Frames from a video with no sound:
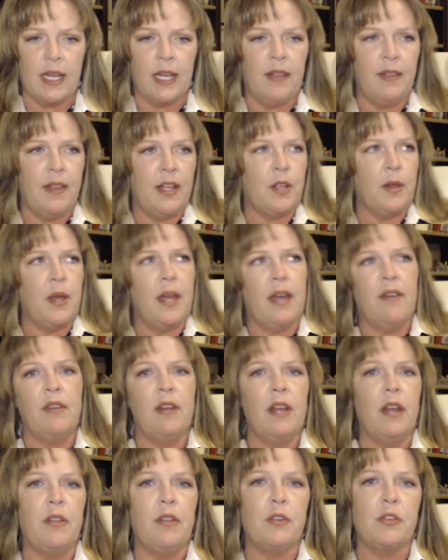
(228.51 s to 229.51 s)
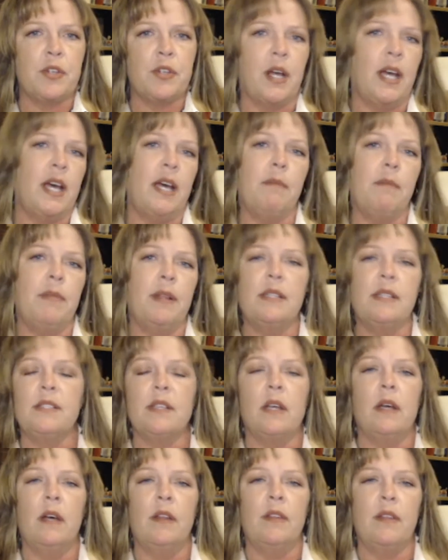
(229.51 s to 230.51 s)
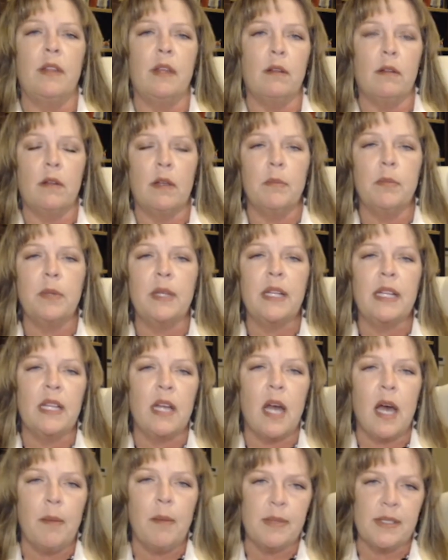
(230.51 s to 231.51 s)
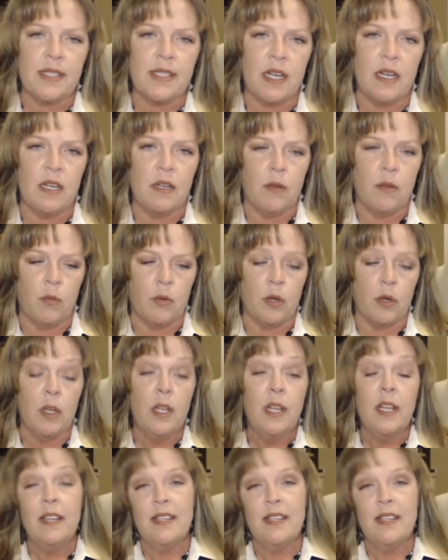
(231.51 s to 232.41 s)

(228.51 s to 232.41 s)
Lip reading: And then you have another tribe that's on the completely opposite side of the world.